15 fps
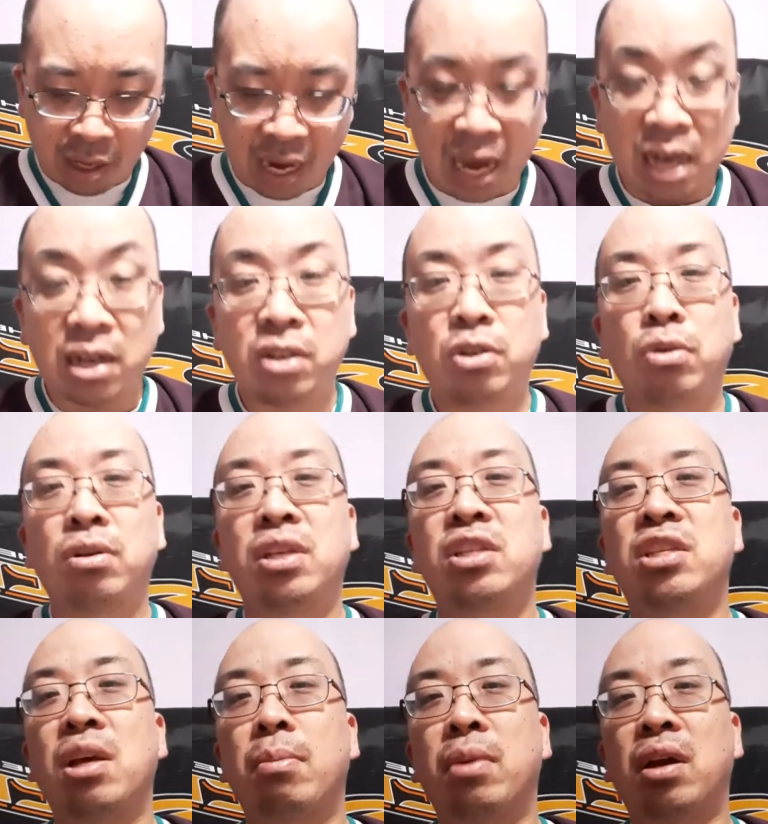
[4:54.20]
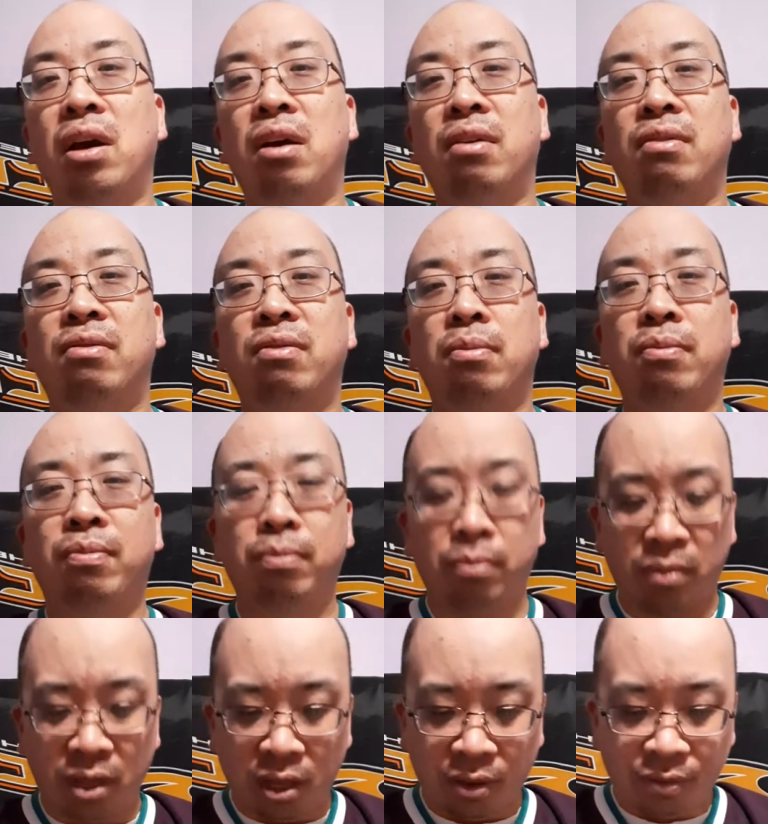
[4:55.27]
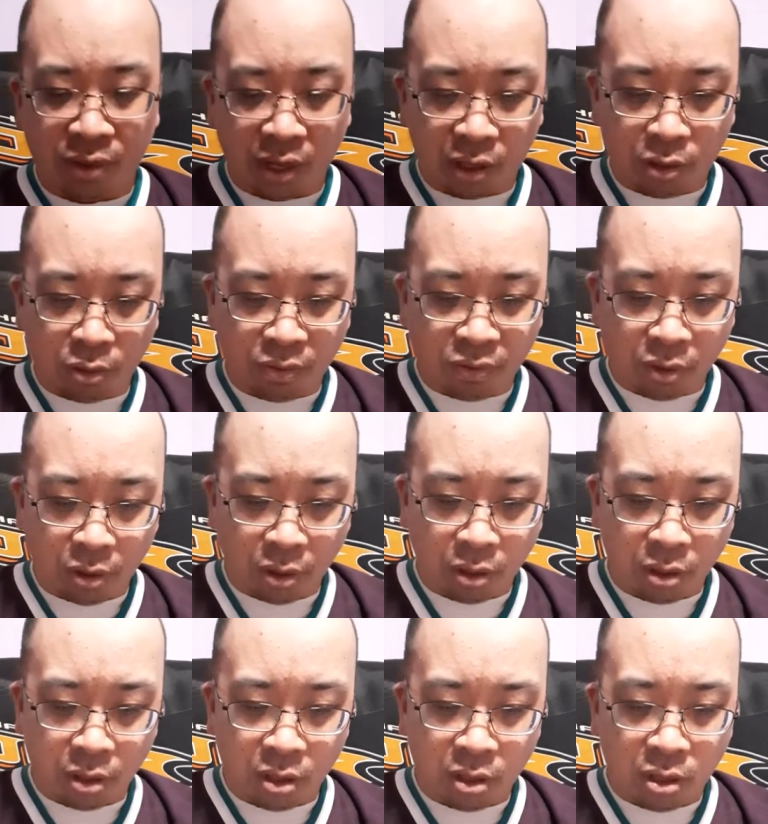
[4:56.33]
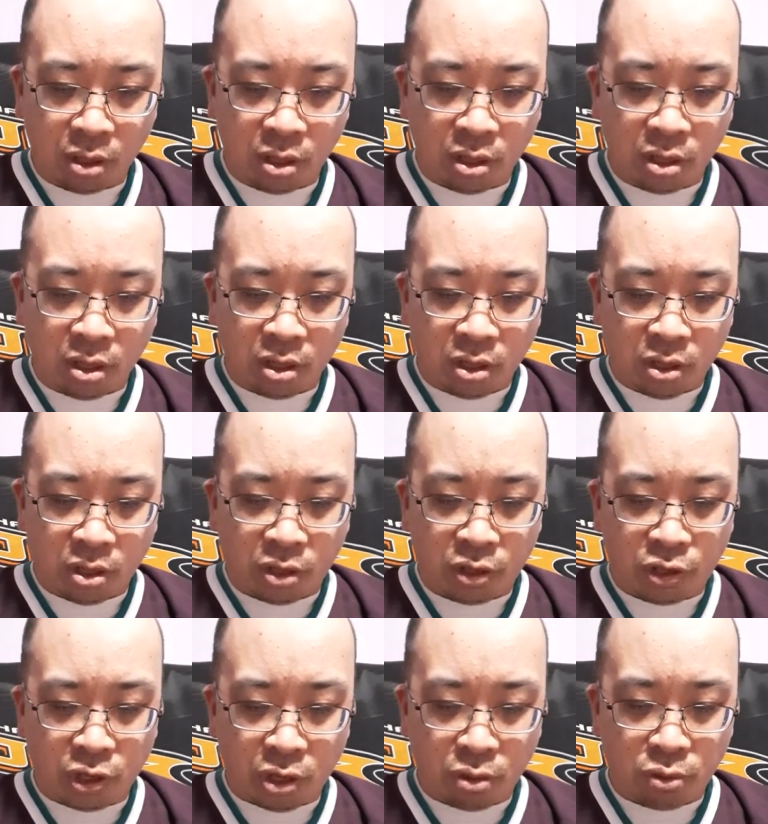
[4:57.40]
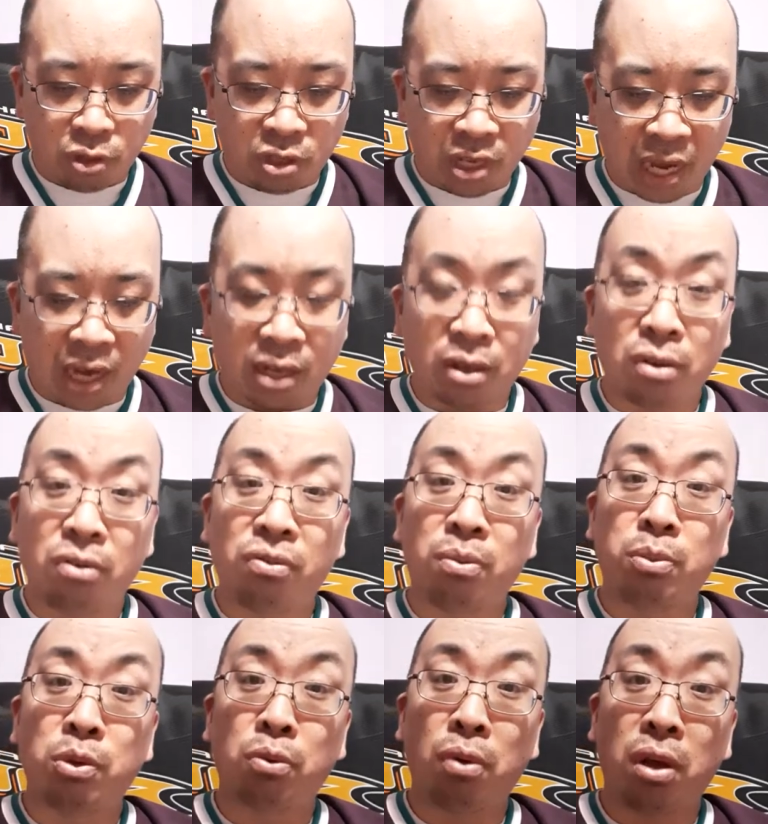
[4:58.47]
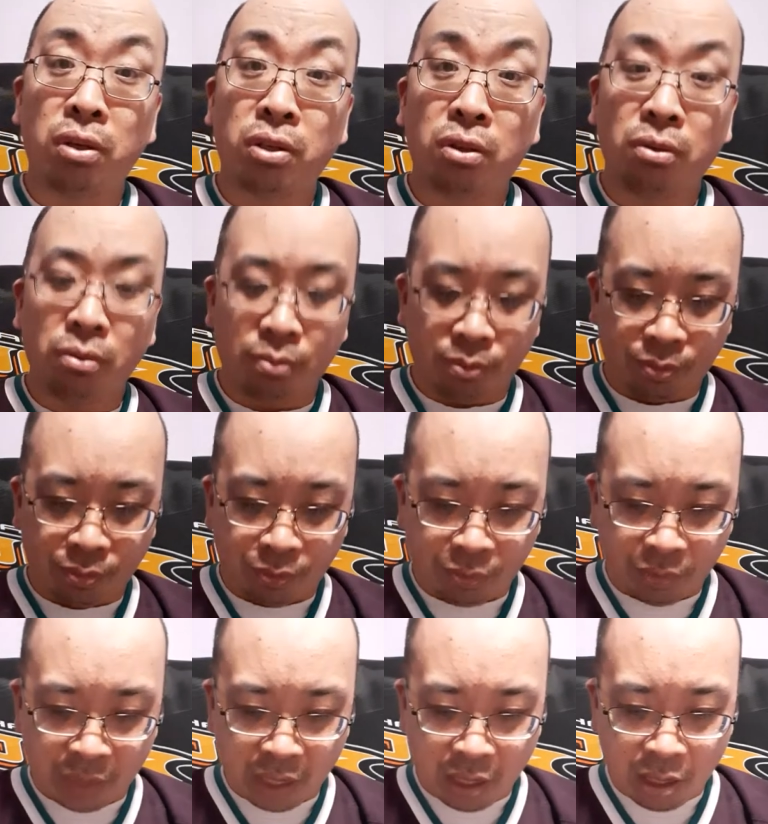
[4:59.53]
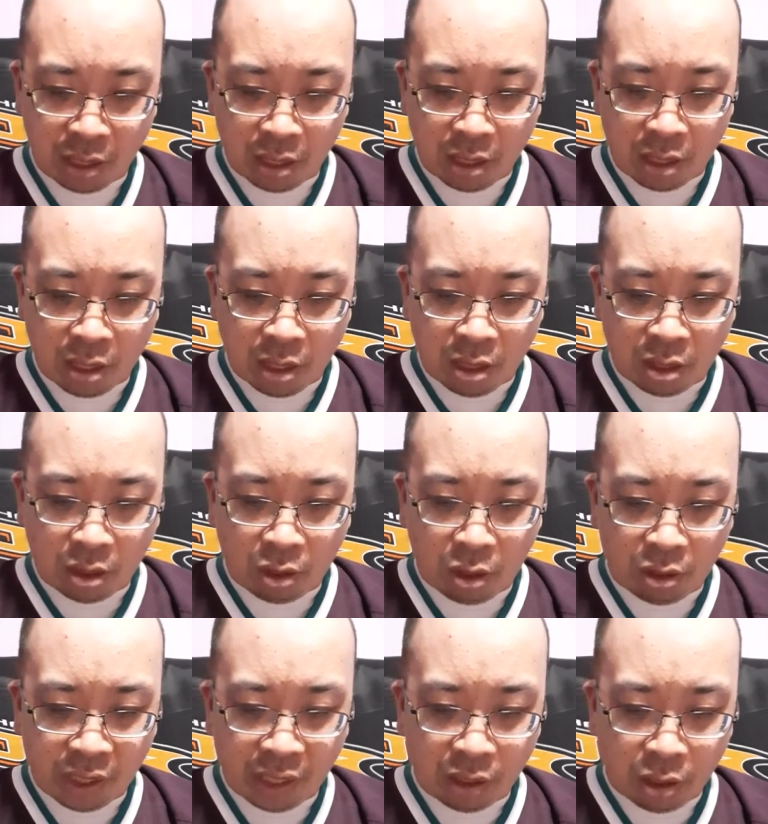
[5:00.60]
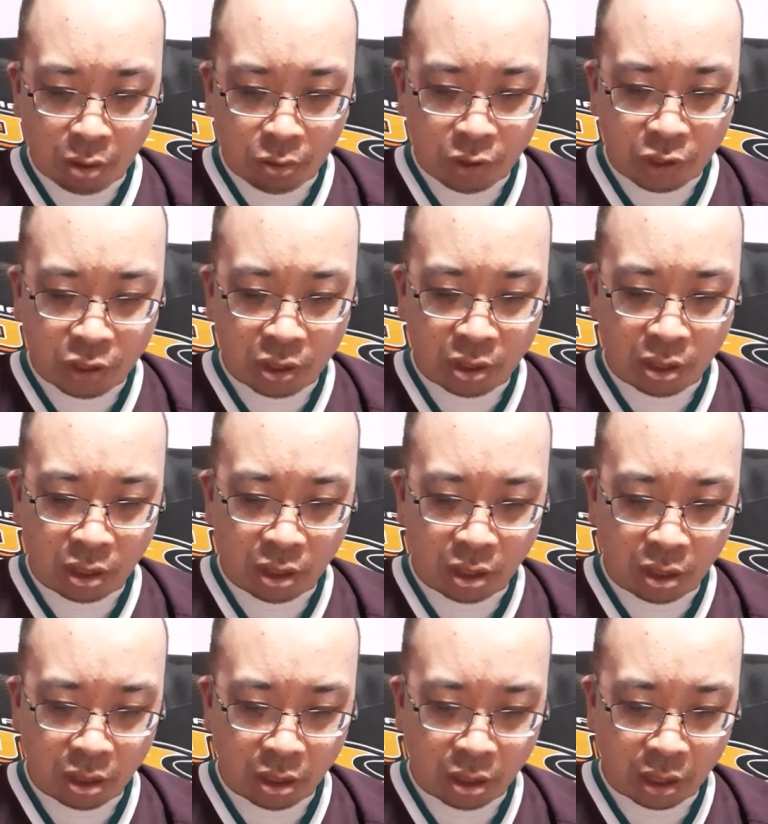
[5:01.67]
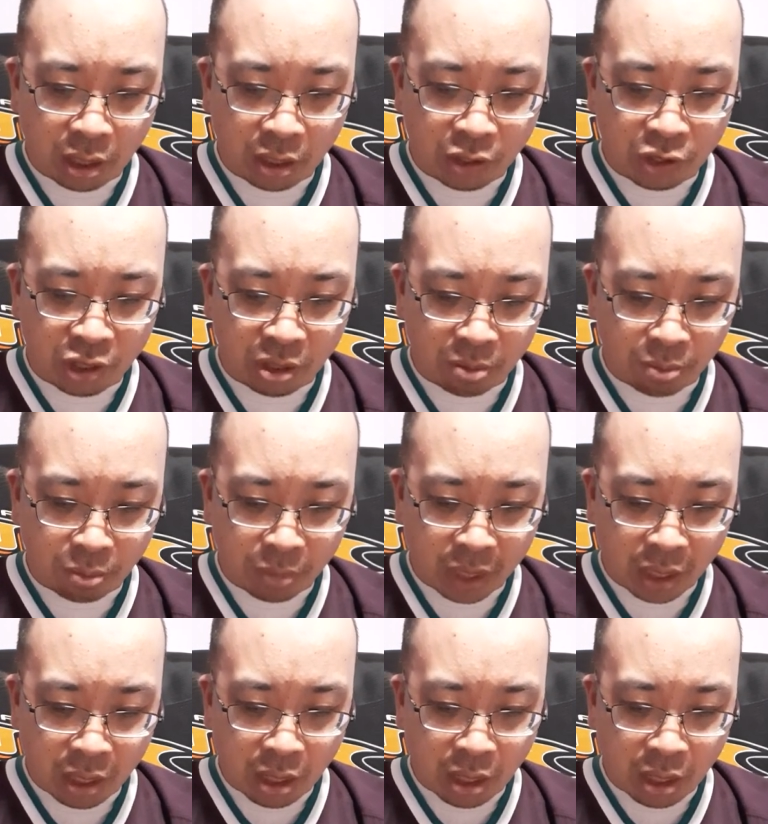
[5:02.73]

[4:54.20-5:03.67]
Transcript: Anatoli Seminoff from Vancouver, Joe Sacco from Toronto, Lonnie Loach and Jim